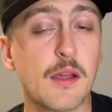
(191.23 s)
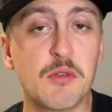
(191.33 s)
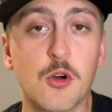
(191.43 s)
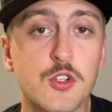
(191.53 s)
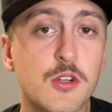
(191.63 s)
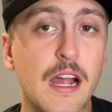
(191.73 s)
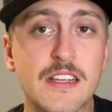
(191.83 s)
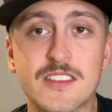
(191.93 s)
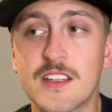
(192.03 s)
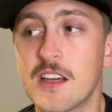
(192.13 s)
Let me know what you
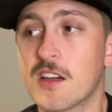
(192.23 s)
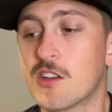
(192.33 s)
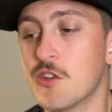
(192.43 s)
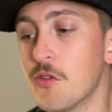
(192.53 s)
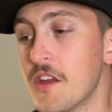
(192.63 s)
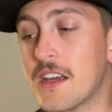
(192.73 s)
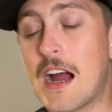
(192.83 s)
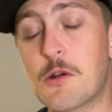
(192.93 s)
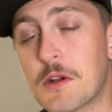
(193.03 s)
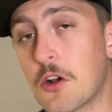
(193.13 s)
guys think. Do you think
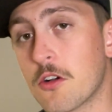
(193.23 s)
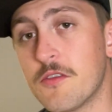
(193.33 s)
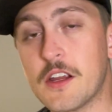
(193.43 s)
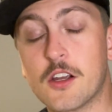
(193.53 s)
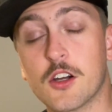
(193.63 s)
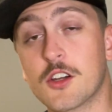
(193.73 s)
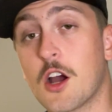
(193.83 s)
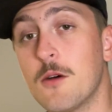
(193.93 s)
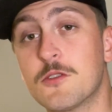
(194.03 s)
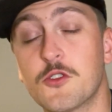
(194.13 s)
Kyrie Irving could
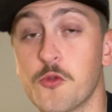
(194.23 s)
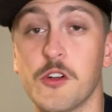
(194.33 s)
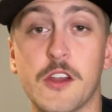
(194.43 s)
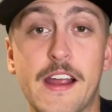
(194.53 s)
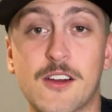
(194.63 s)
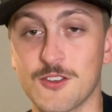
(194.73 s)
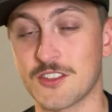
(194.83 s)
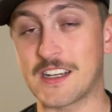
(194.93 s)
come to the Lakers?